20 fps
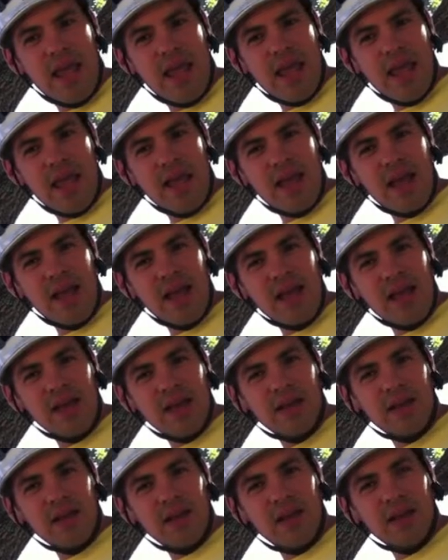
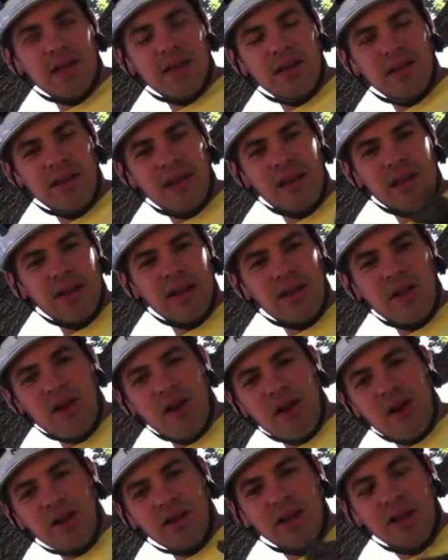and get it
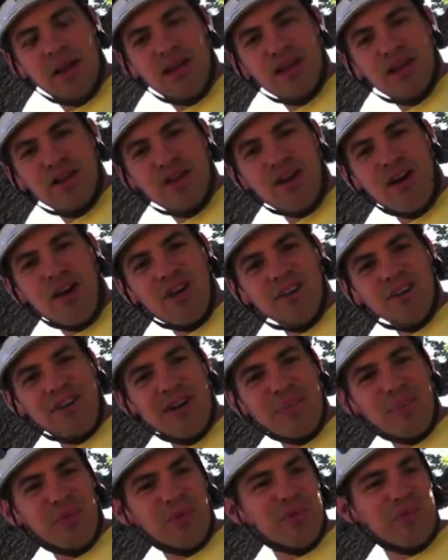all dolled
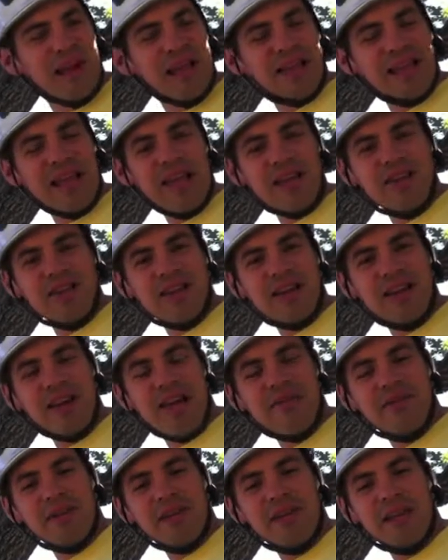up with my lanyard and
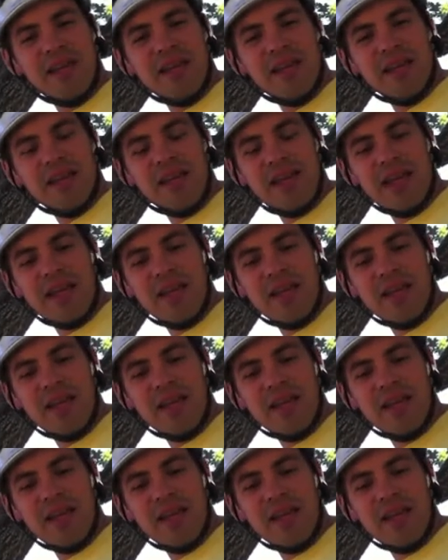everything,